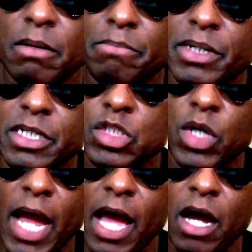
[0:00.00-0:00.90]
But he
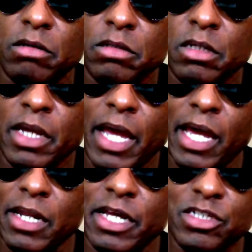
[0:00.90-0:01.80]
drowned.
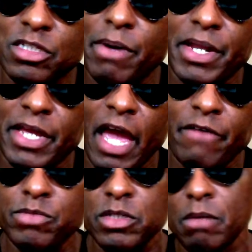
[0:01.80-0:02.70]
Unless somebody gave
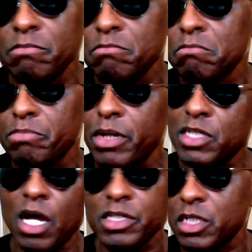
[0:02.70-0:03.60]
him some. Plus
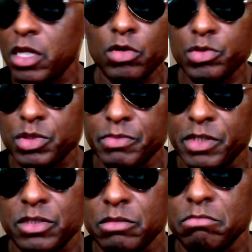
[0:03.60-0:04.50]
all his clothes was
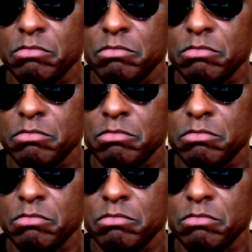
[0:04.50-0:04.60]
missing.